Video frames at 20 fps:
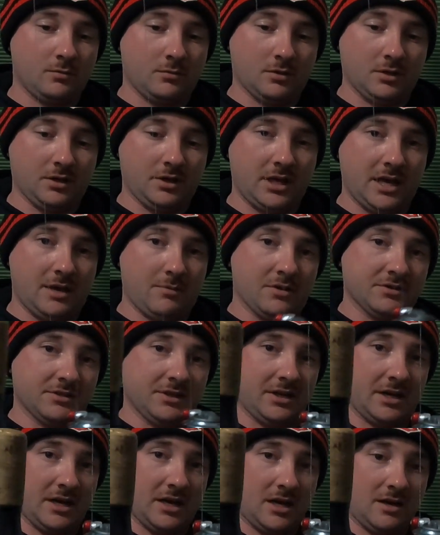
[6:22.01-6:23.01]
one came as
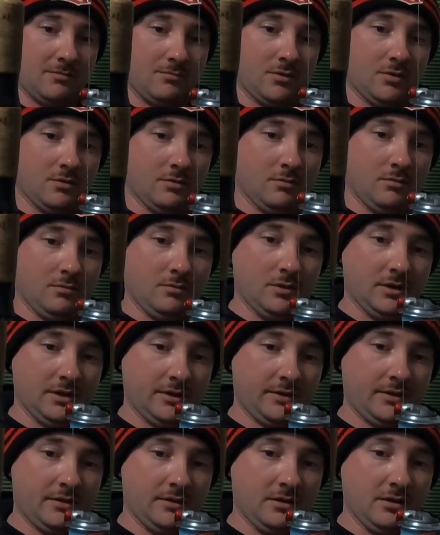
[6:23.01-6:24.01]
a combo
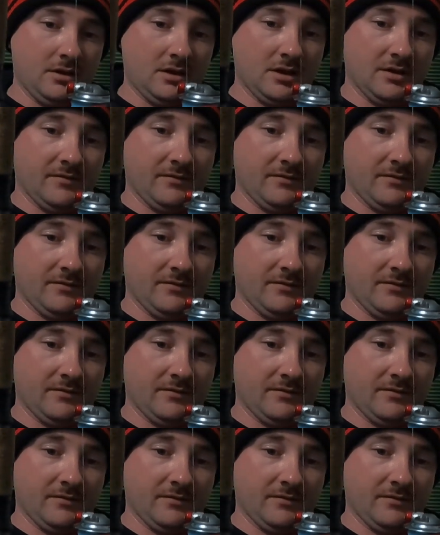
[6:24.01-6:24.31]
with the